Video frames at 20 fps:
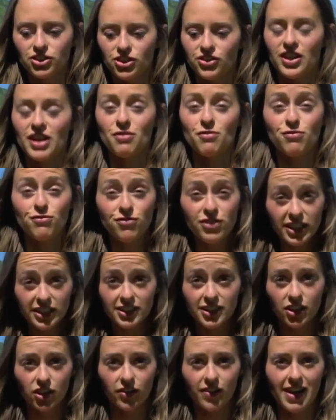to then
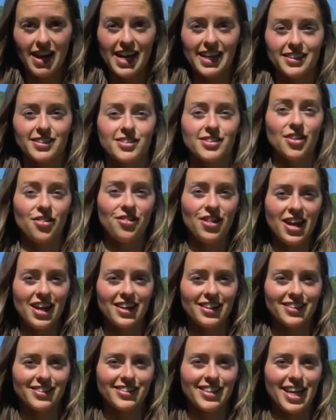physicalize the
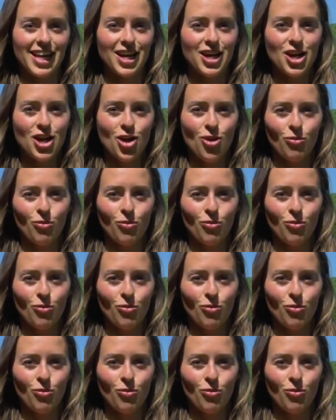things that